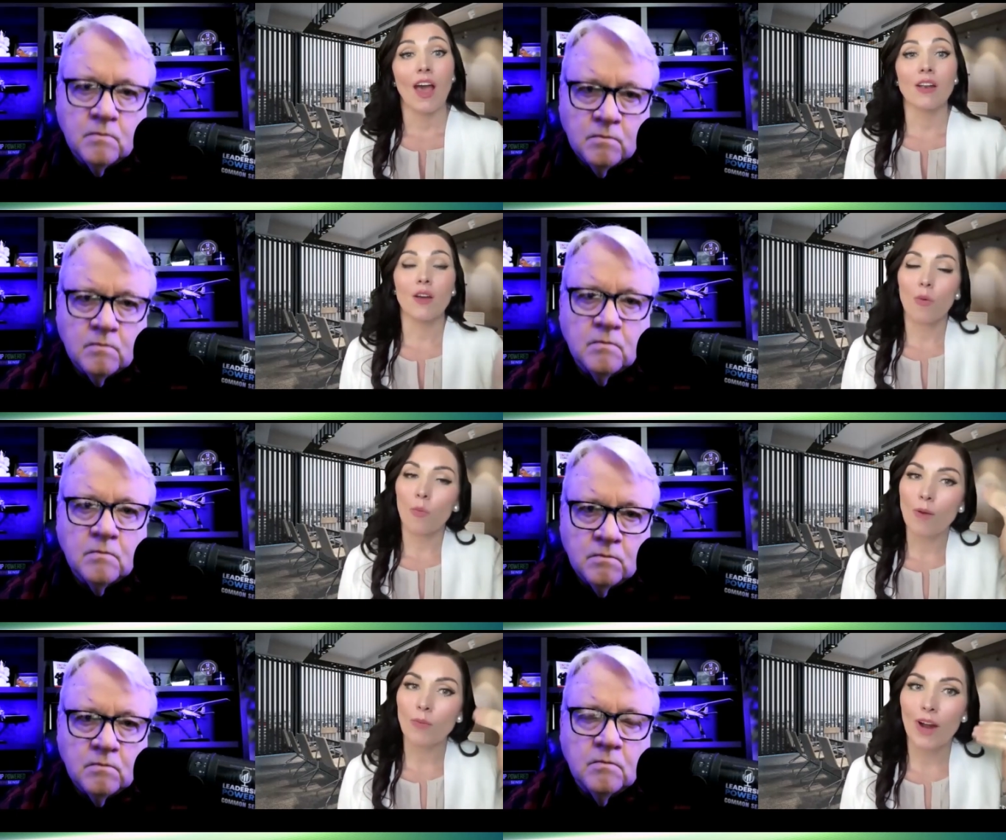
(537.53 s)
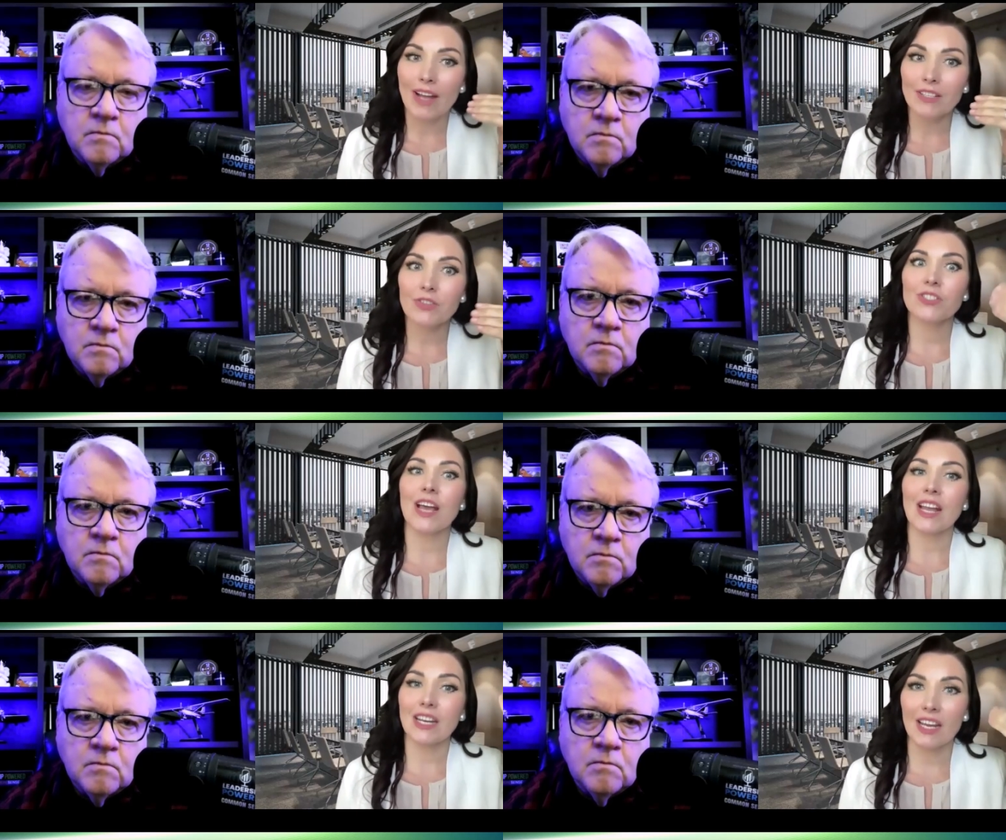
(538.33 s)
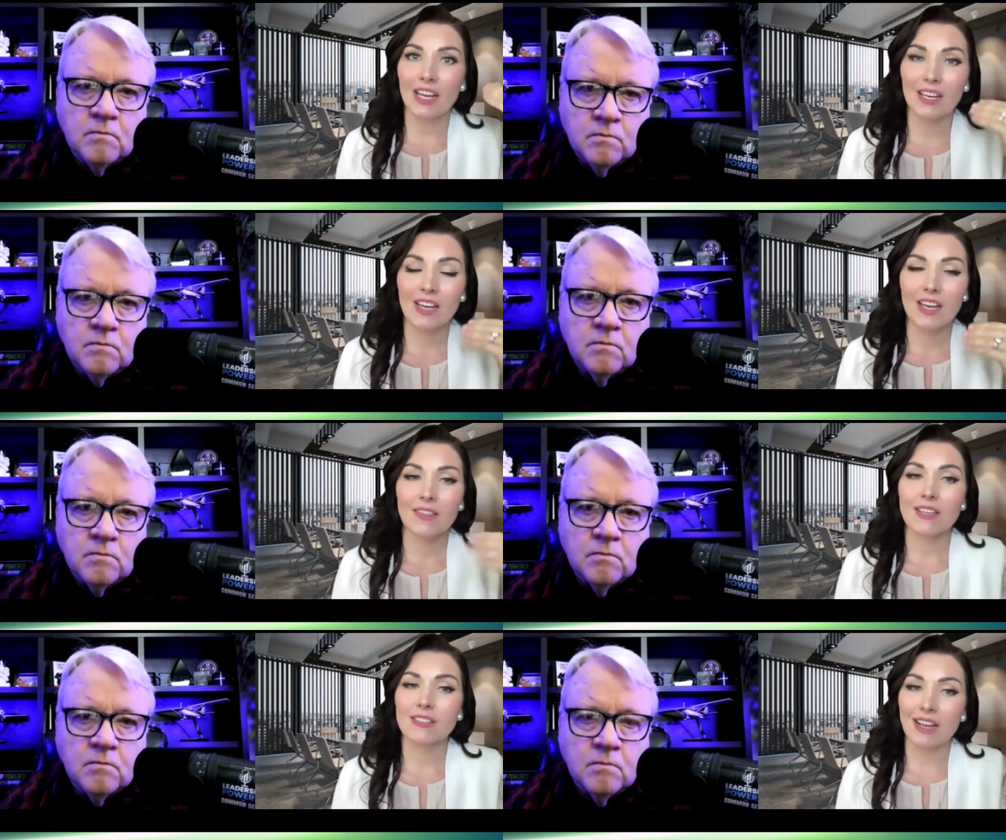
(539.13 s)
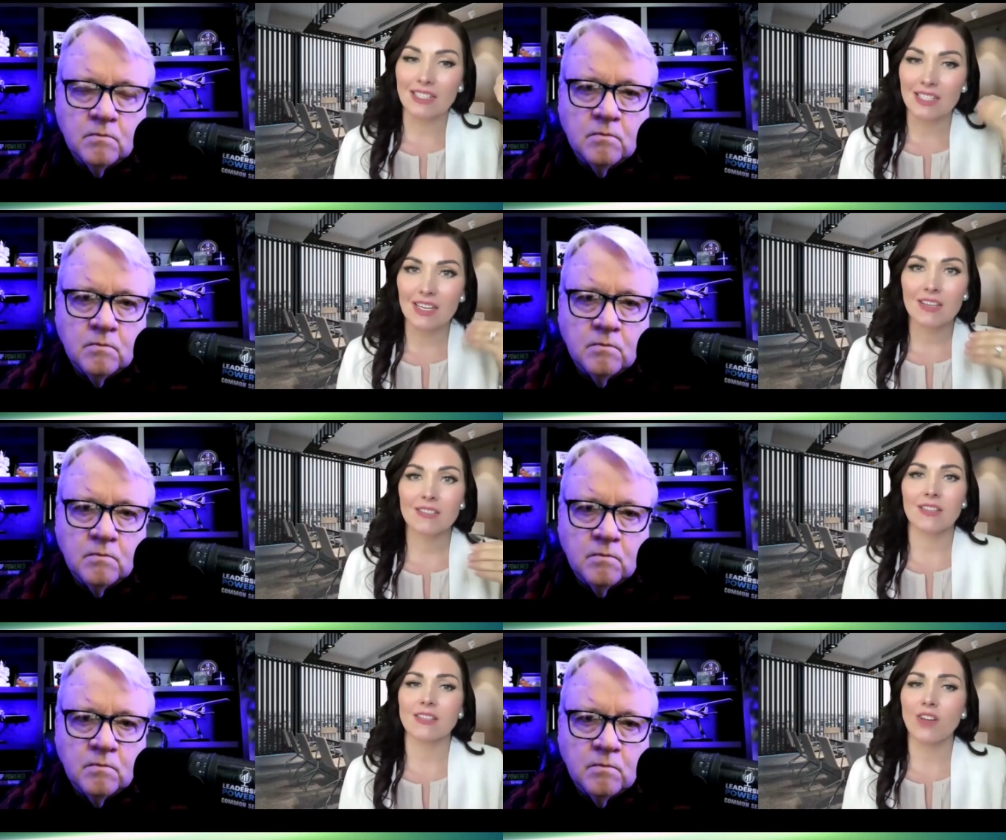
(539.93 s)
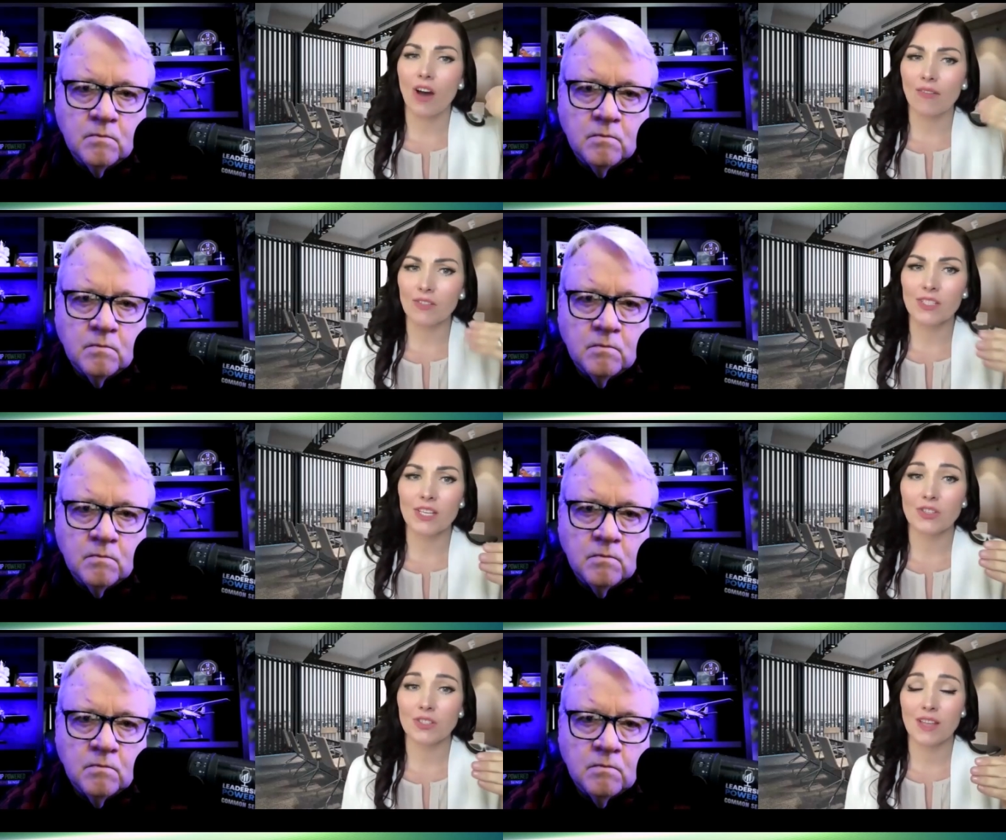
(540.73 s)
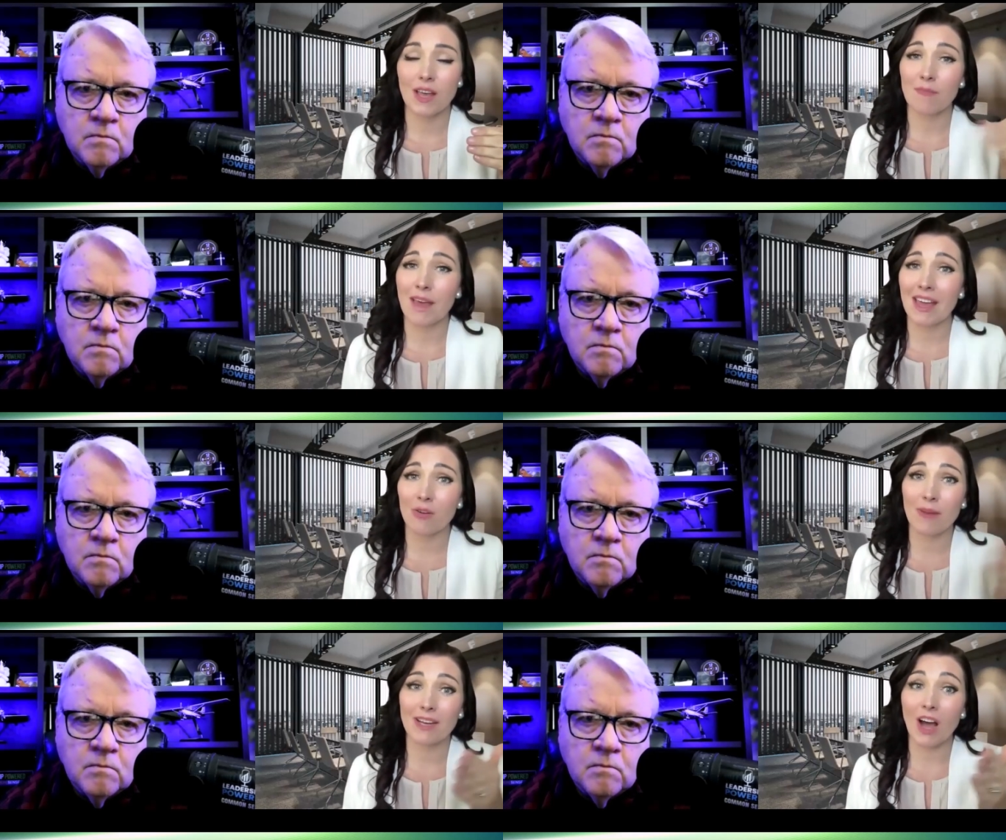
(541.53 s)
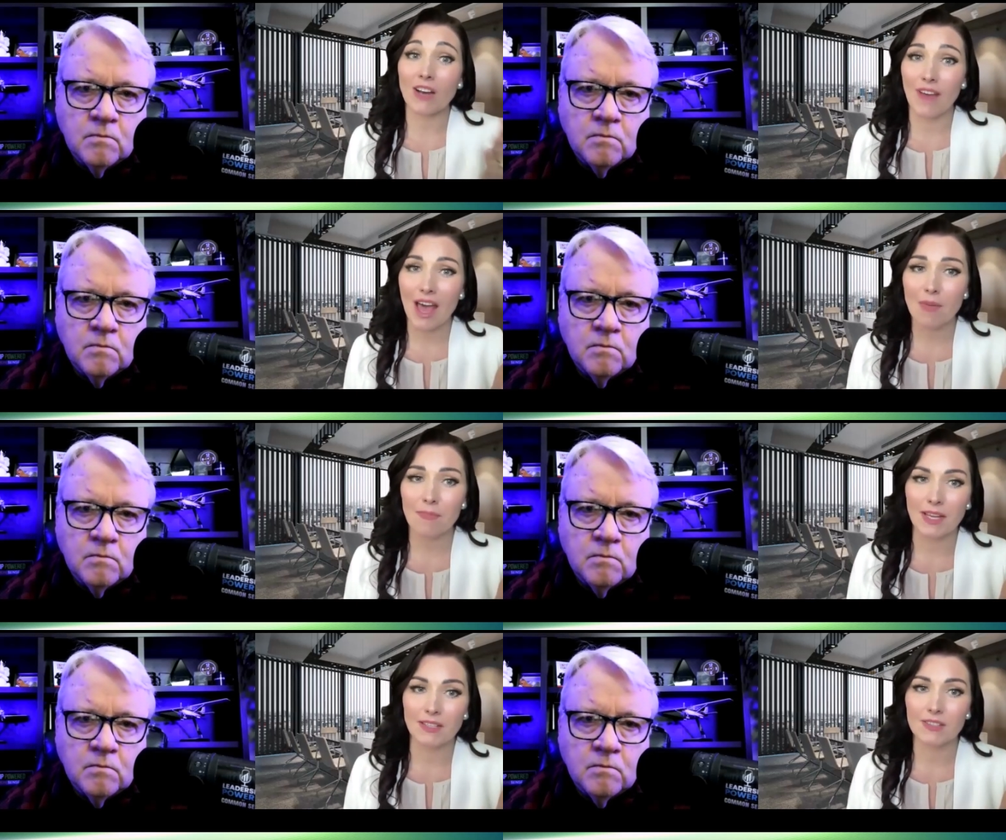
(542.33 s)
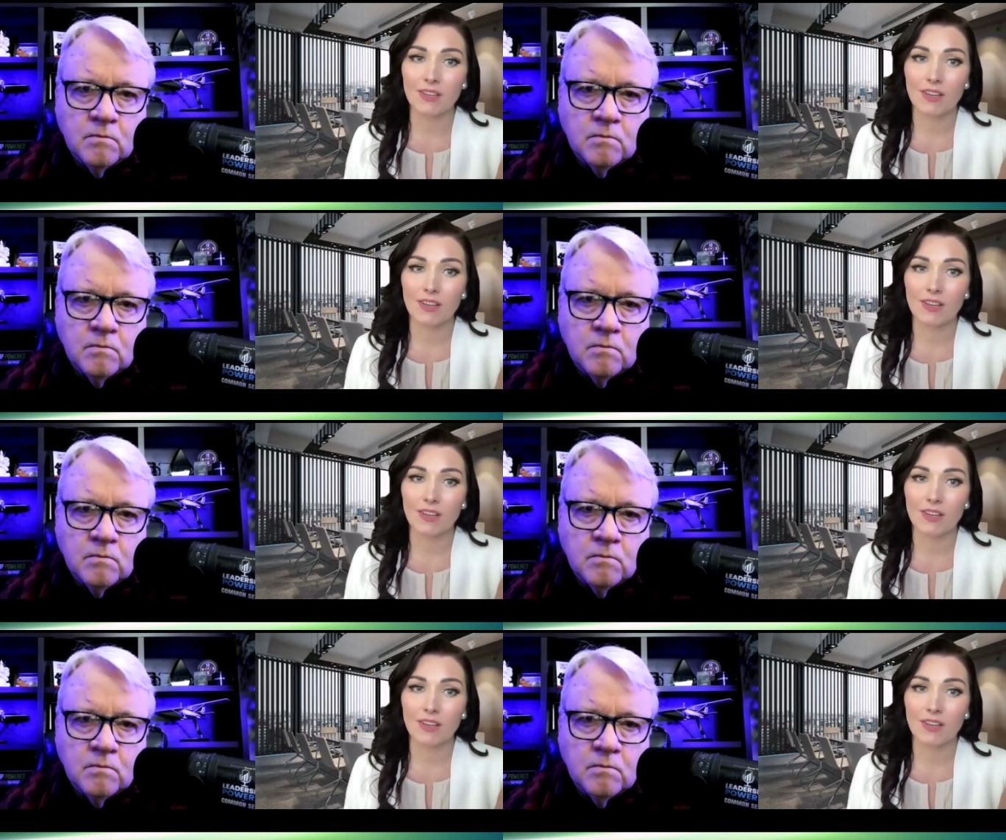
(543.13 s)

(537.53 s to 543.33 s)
Speaker 1: And when we're entertaining these ideas and these conversations that may or may not have happened,